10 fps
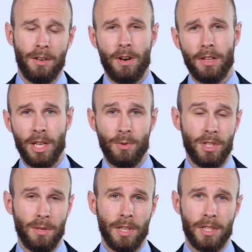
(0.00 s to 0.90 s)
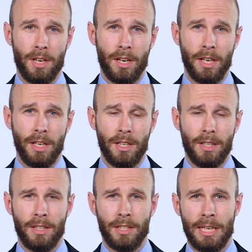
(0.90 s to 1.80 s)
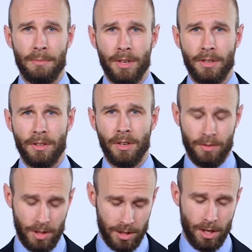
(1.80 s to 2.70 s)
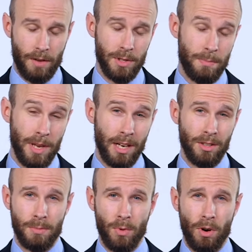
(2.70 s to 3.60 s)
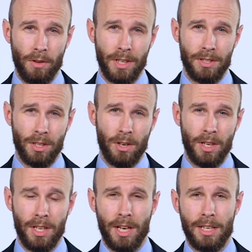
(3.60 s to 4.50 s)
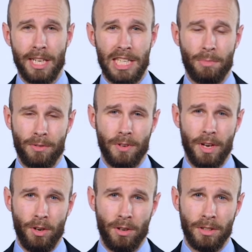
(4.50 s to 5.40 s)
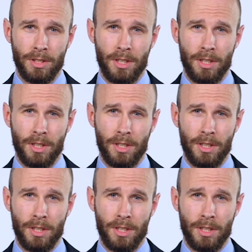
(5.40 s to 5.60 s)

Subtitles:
rather like you would do with a tie, except that obviously a scarf is bigger, there's more of it, so I tend to prefer not